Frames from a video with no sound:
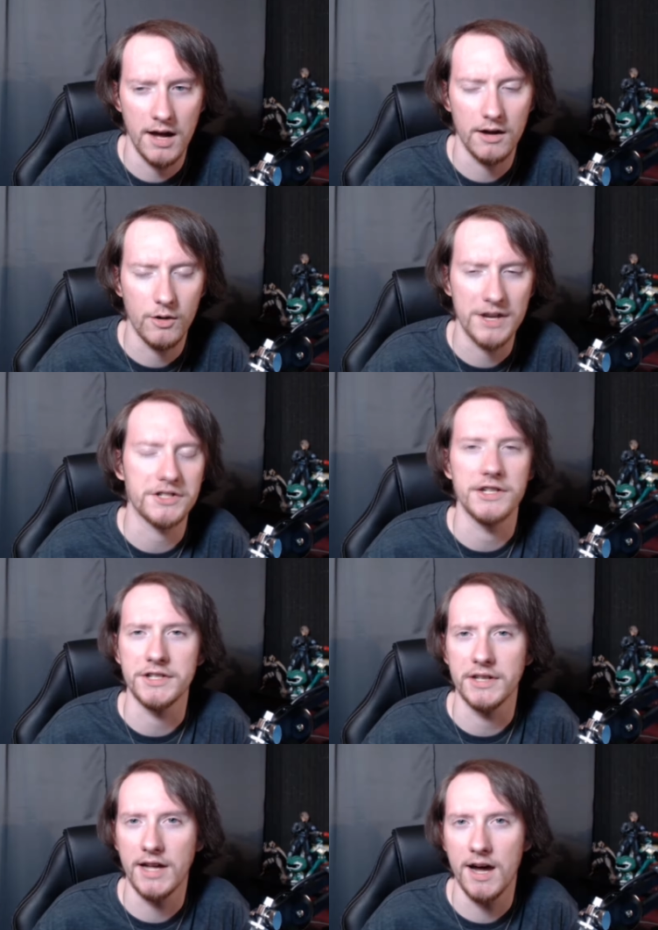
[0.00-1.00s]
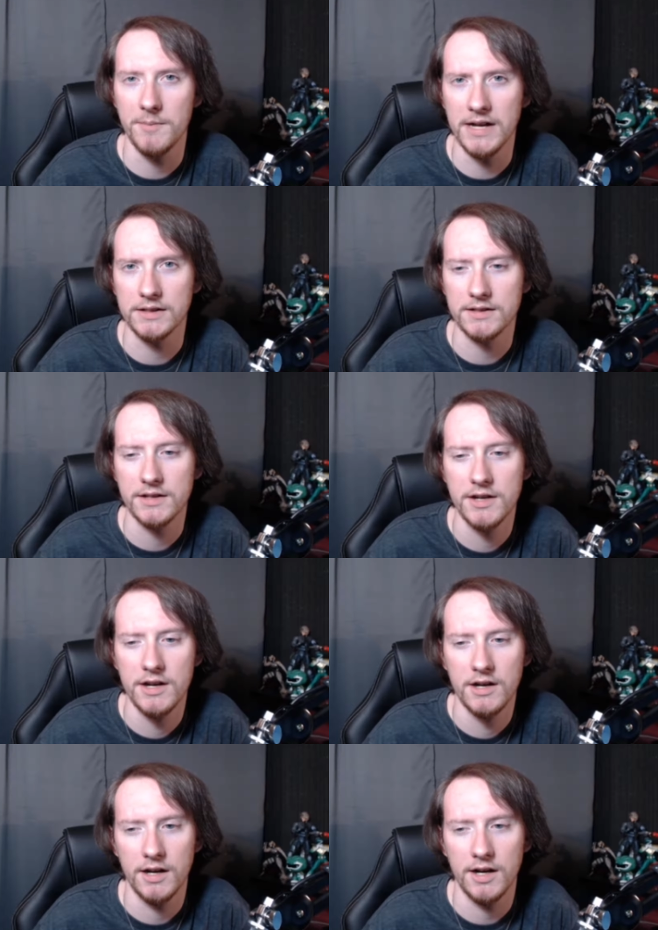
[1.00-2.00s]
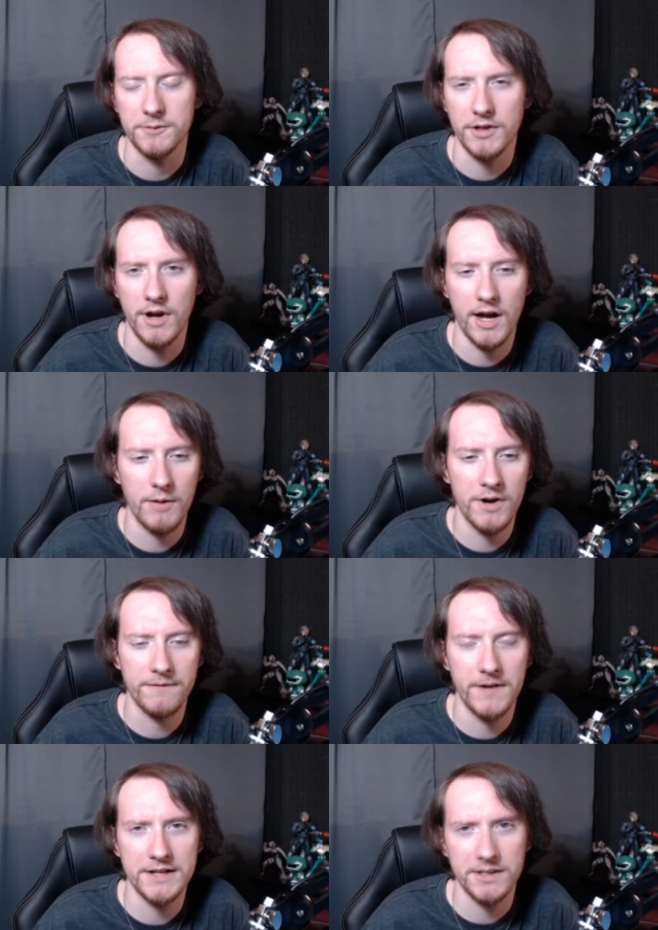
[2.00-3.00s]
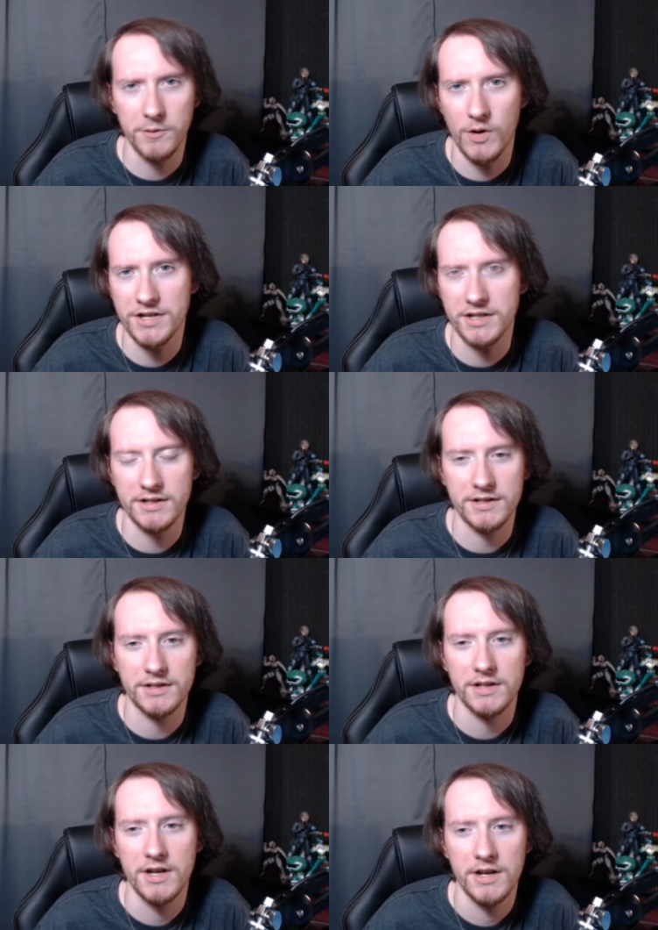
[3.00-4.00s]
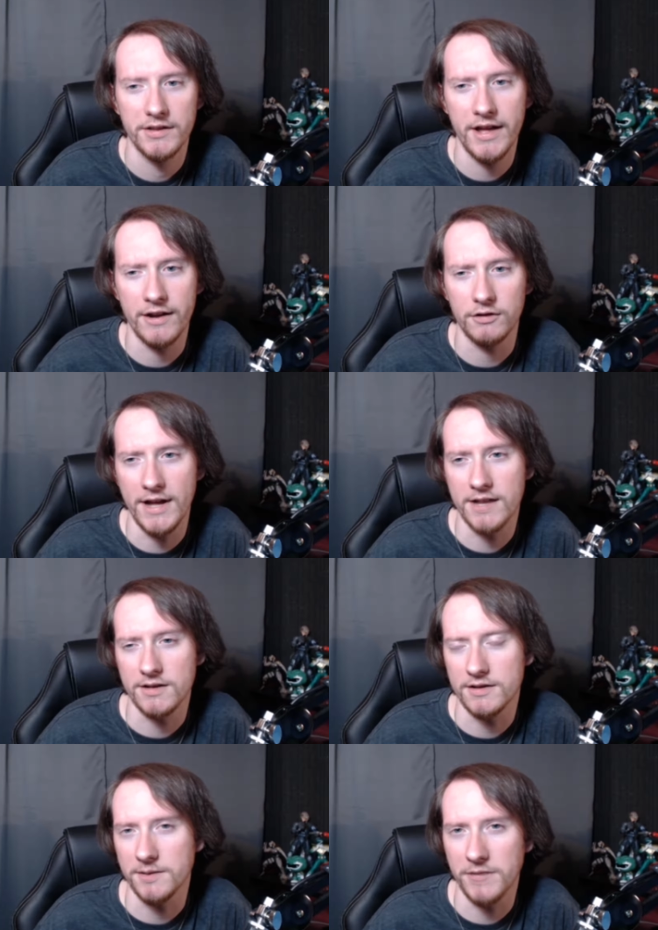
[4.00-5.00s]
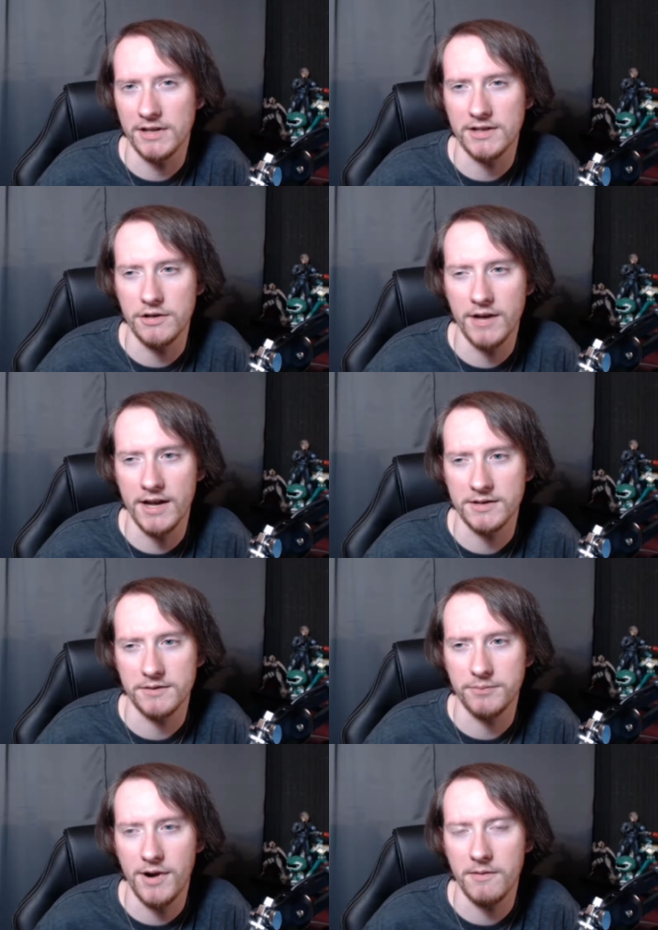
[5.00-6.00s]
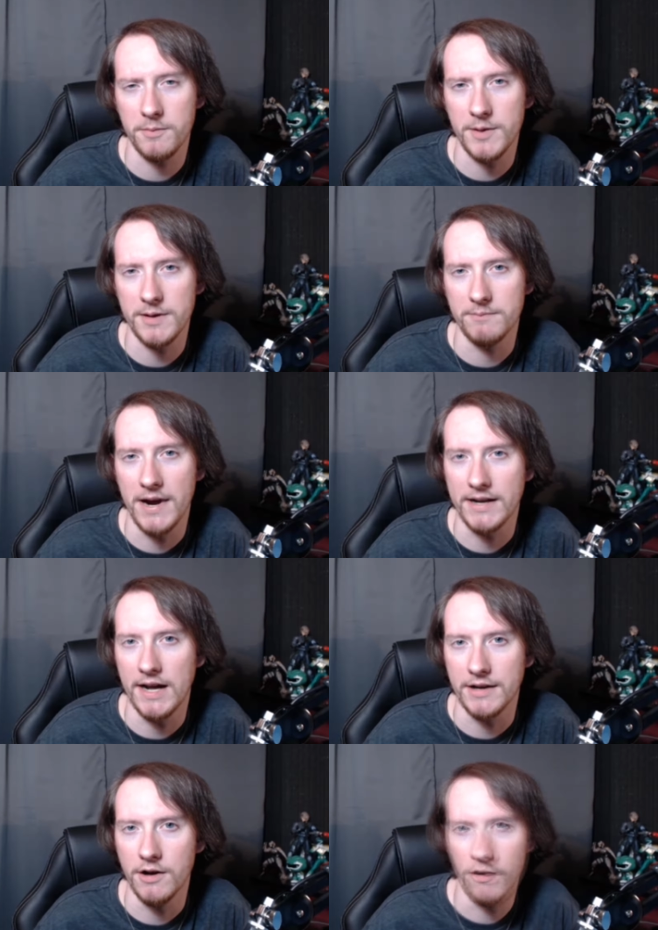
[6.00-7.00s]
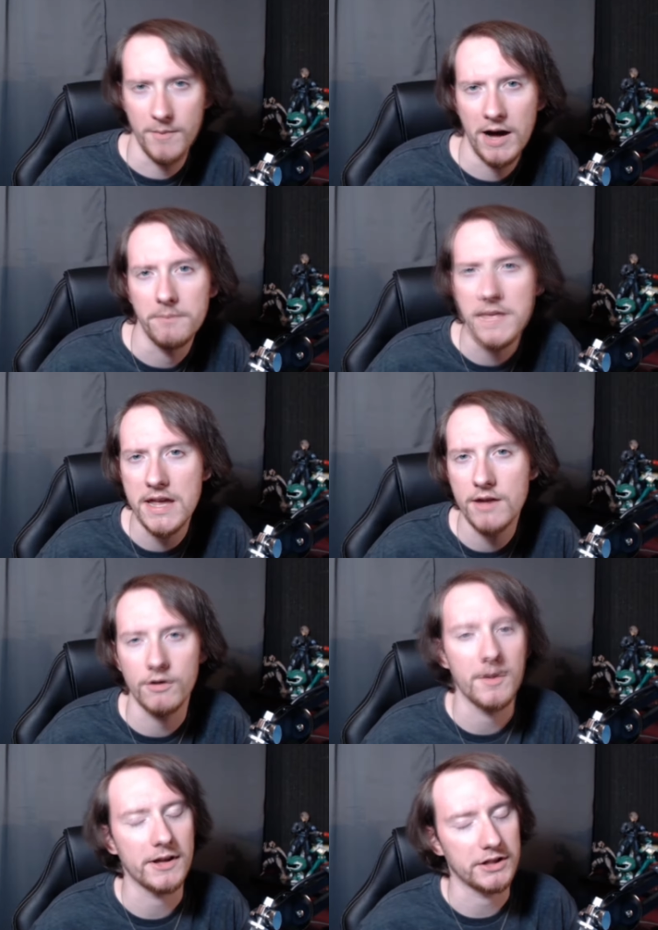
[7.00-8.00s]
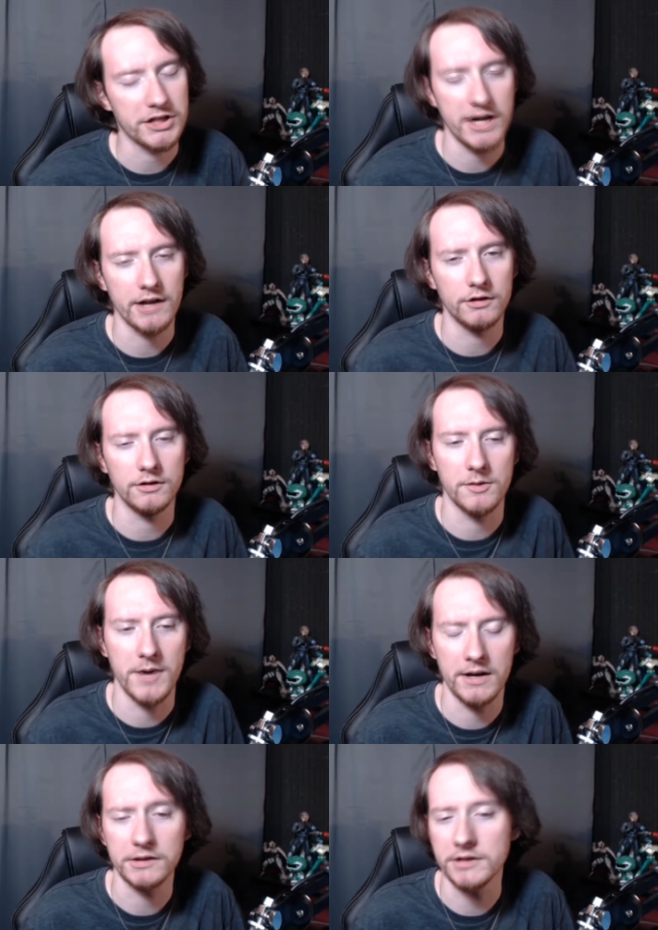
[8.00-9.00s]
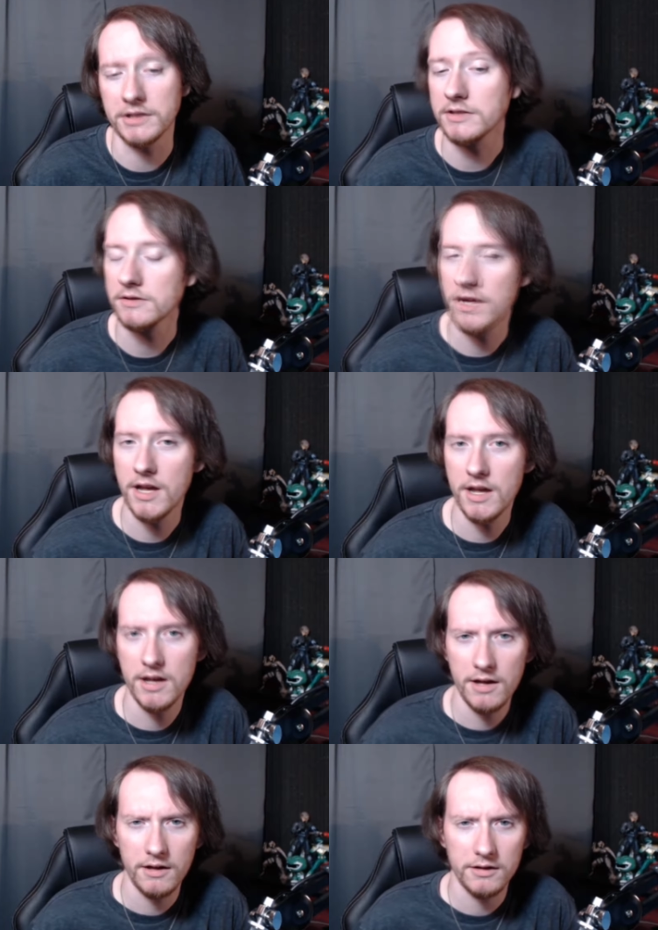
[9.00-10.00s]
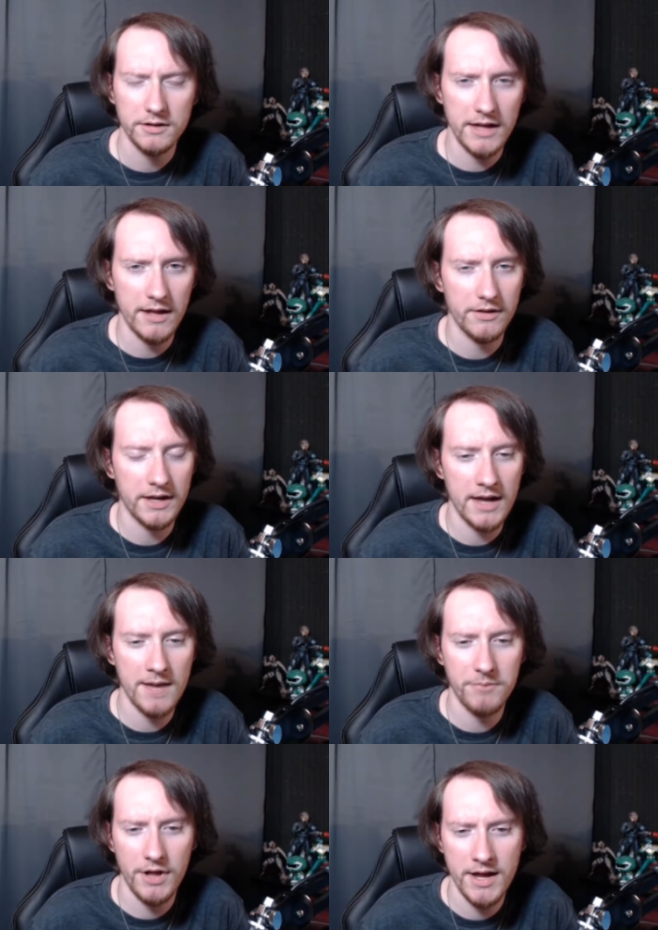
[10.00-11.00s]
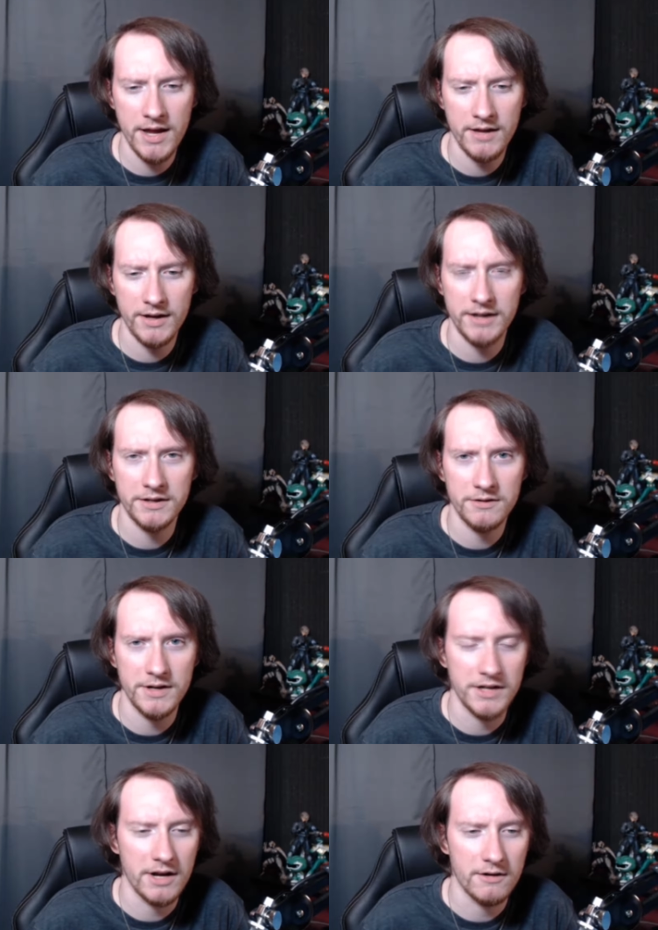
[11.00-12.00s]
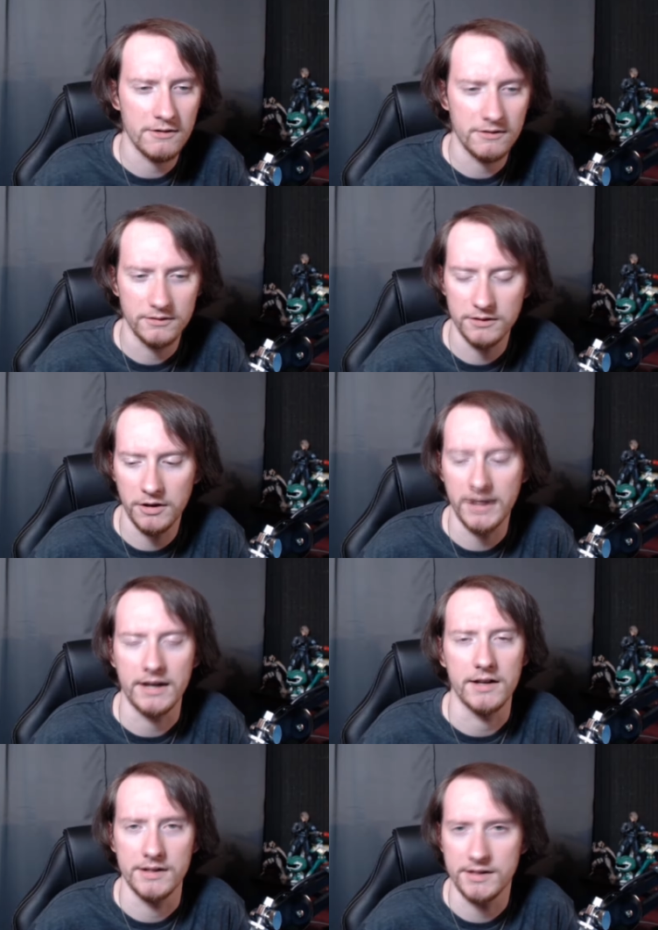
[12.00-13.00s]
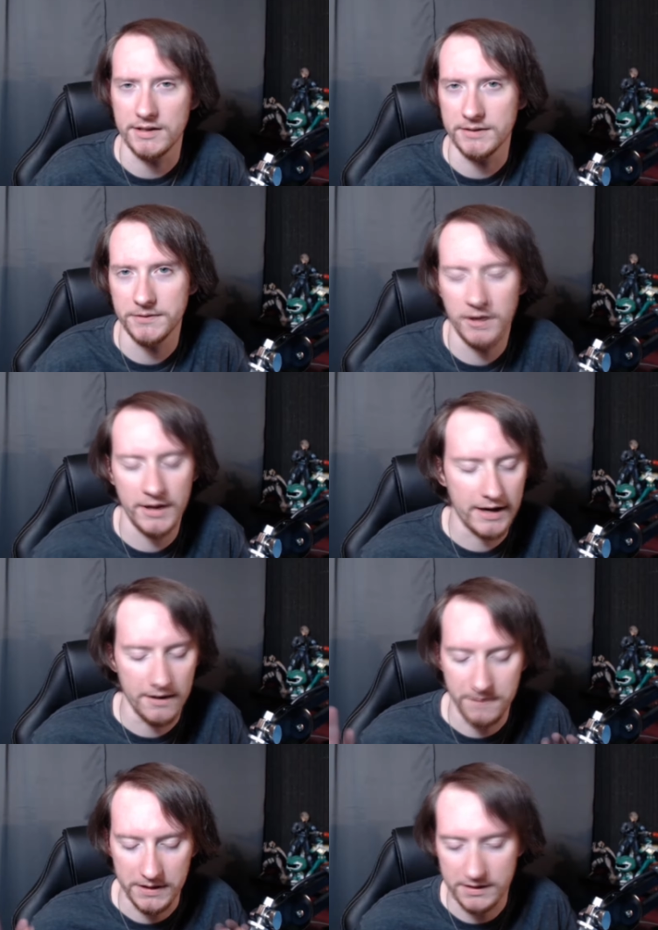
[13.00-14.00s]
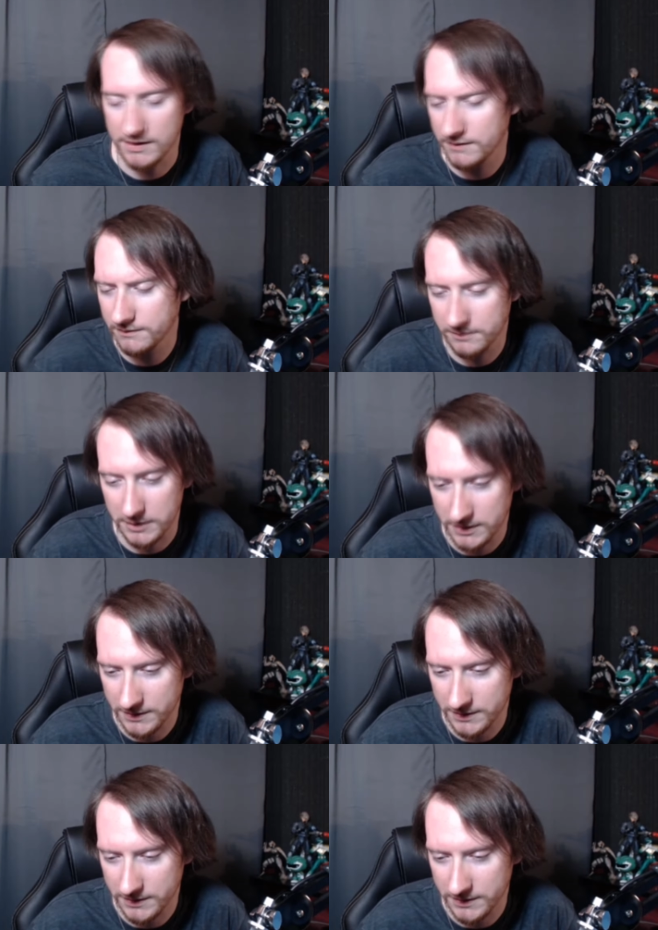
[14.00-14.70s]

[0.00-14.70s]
questions in the comments. Um, so I, I want to find some questions that'll answer some things that you guys probably might not know about me or about the channel or about just the gameplay that I do in general, all that kind of stuff, all that kind of fun stuff. But I